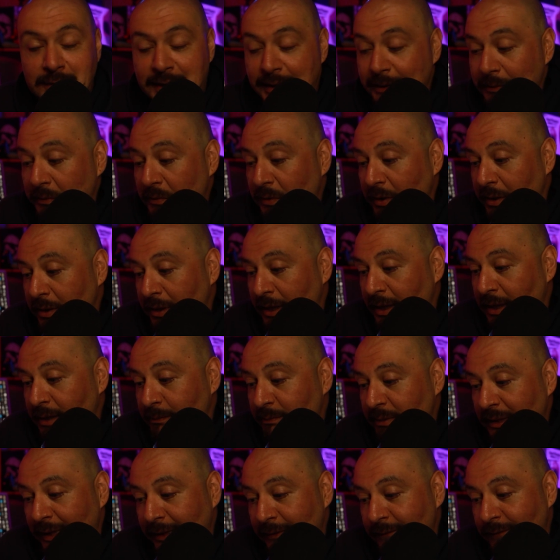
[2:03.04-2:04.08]
We were
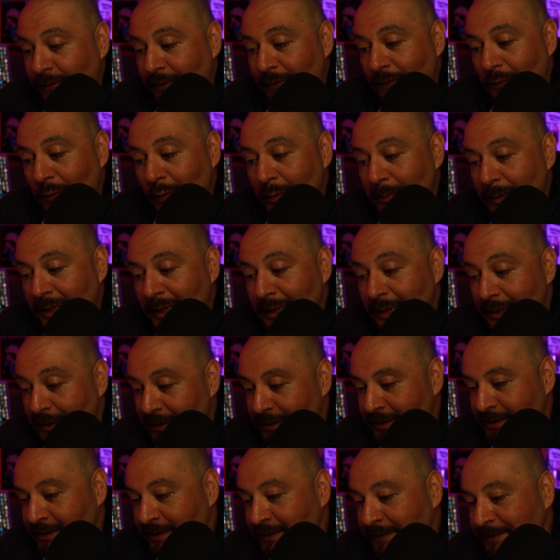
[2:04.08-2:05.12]
up like four
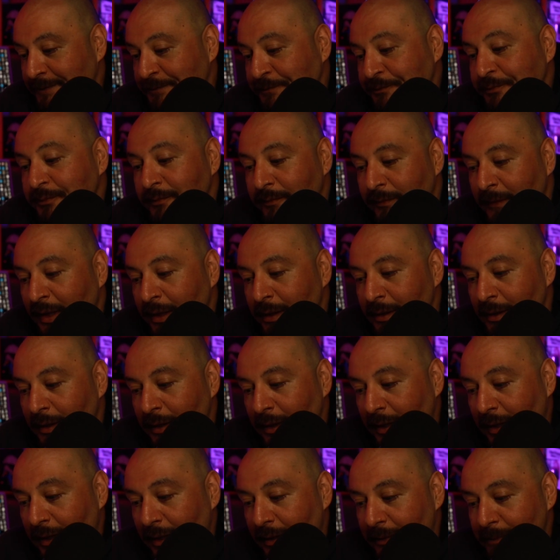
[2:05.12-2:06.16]
bucks.
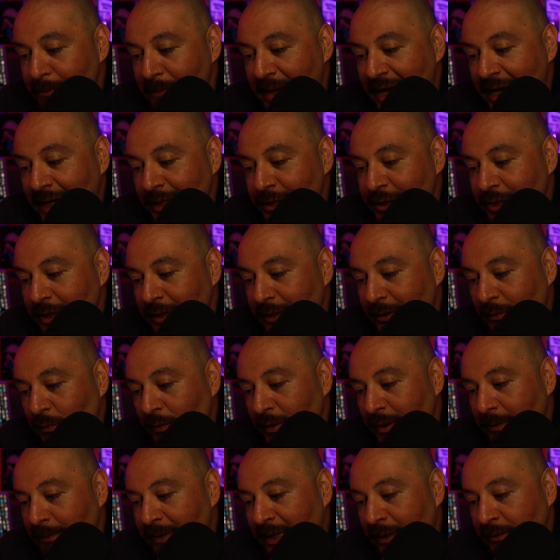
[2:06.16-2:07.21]
Uh, Magic,
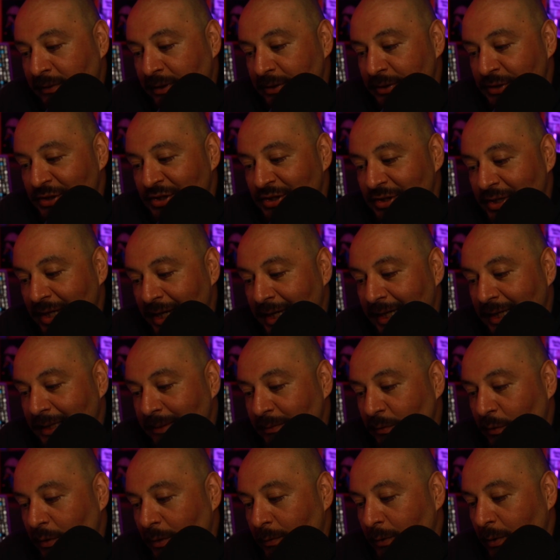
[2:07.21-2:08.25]
we're about the
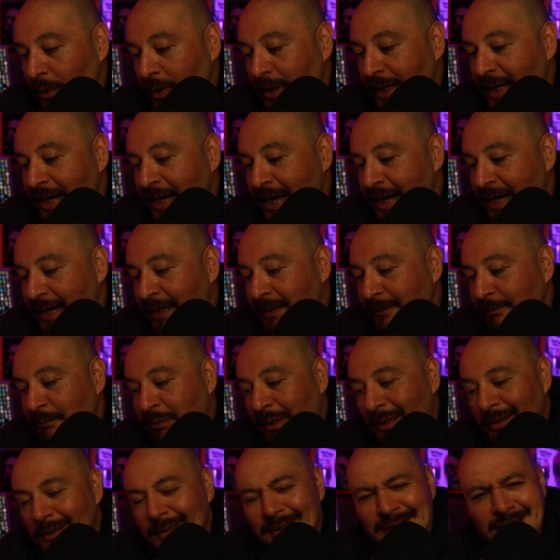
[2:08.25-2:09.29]
same where we are at.
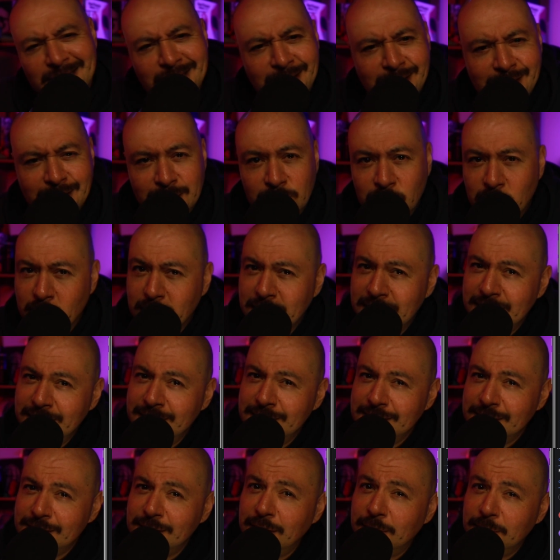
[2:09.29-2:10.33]
Polygon, what
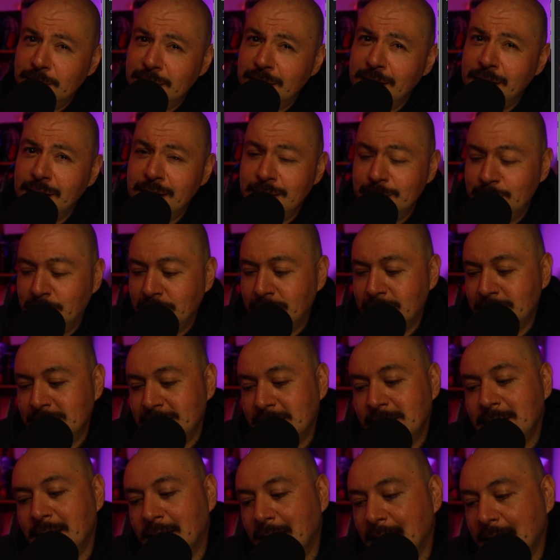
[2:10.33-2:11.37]
is going on,
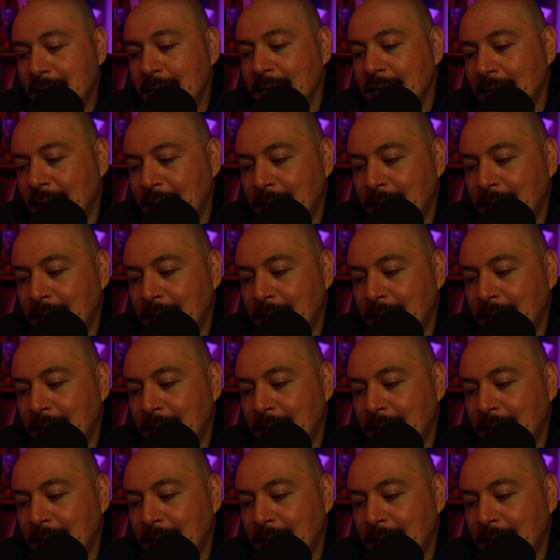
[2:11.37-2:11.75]
Polygon?